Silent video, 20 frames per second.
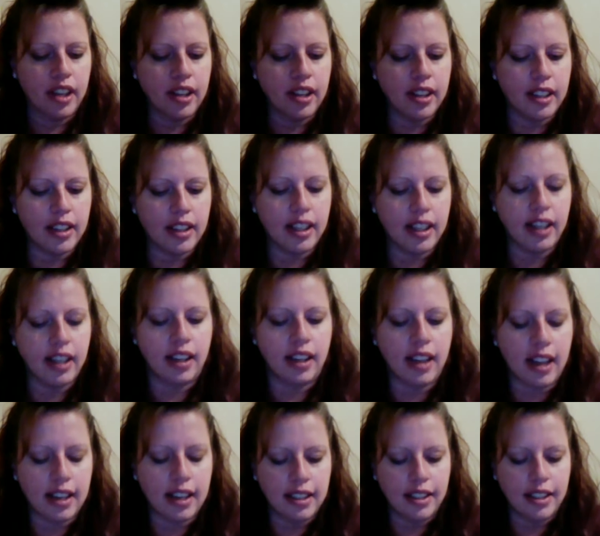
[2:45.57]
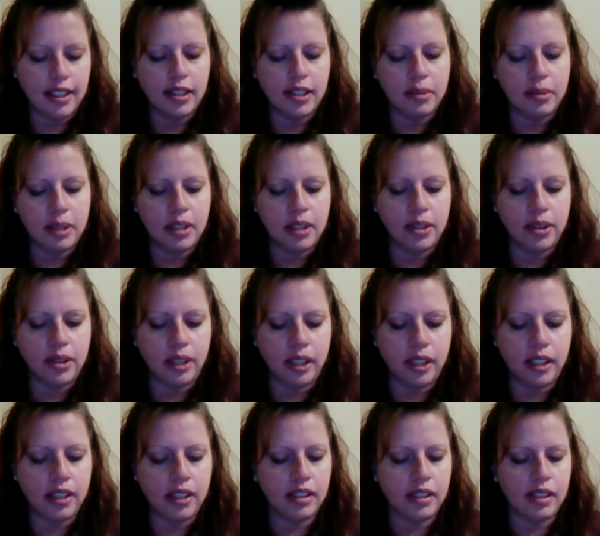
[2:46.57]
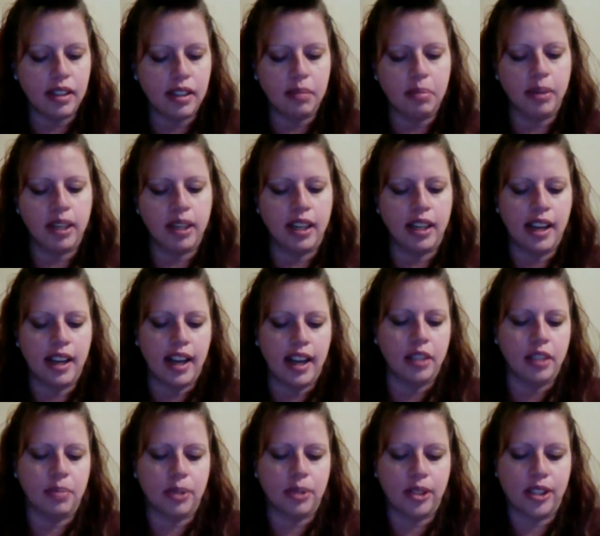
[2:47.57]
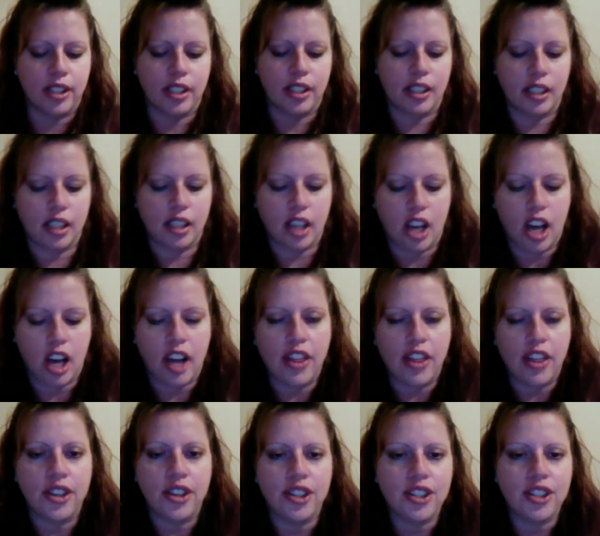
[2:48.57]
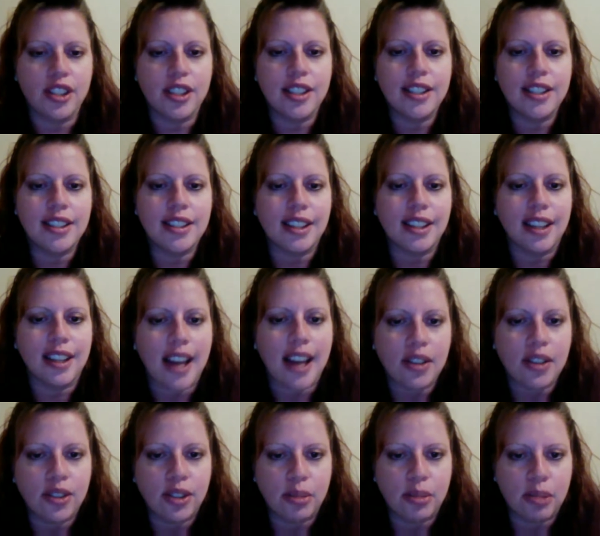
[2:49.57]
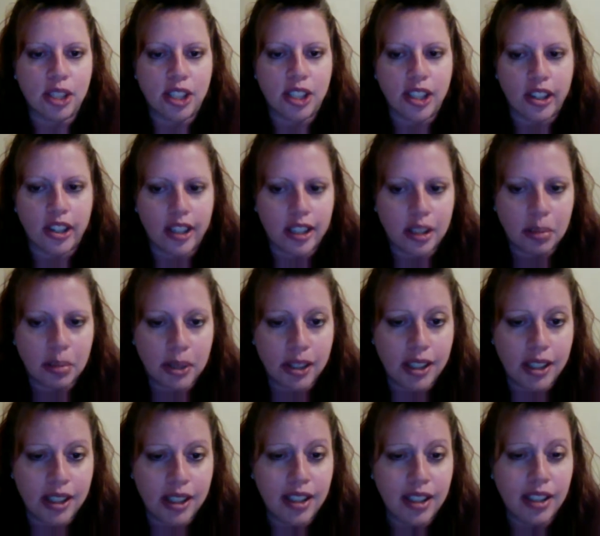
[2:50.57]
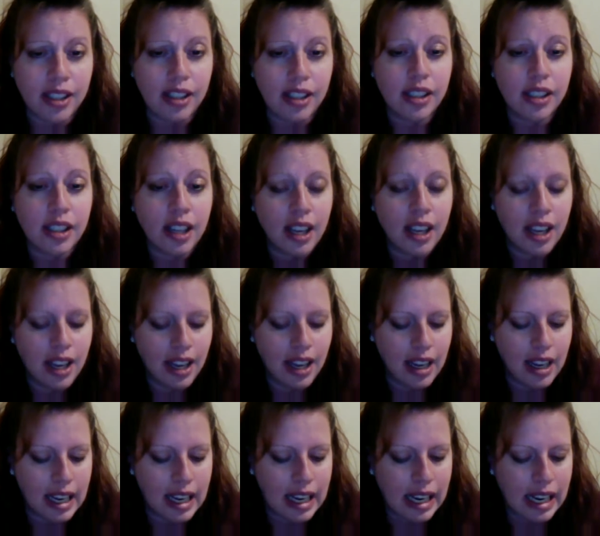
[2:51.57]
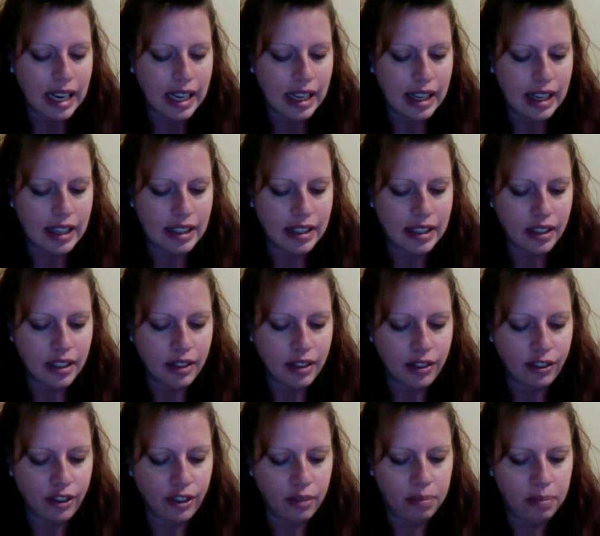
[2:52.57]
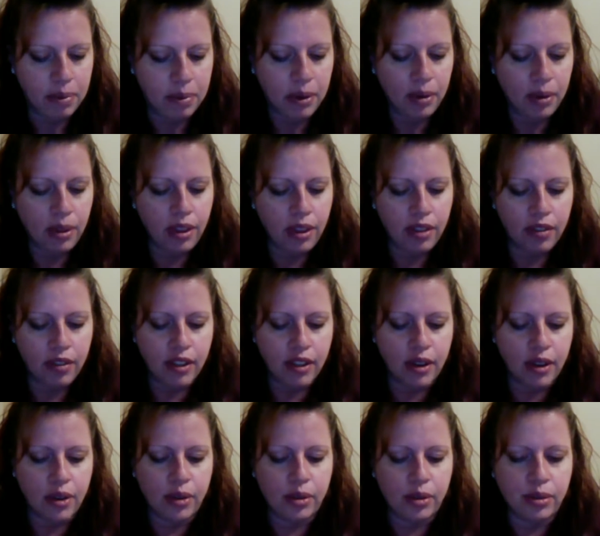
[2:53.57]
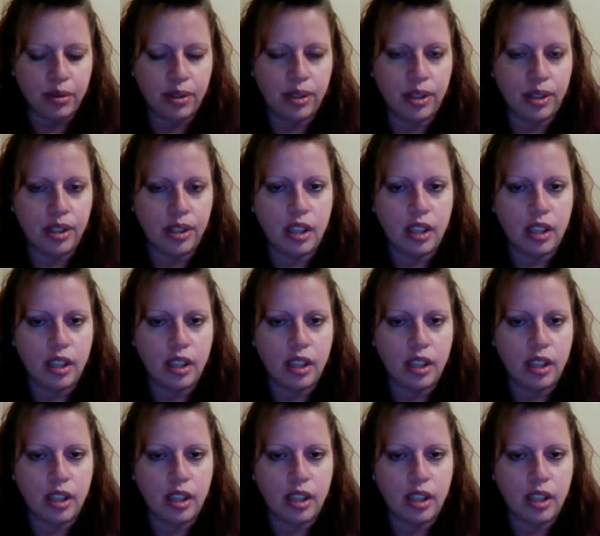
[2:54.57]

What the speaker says: thing that a lot of teachers have been doing is bringing experts and authors into the classroom to share experiences. And for both of those,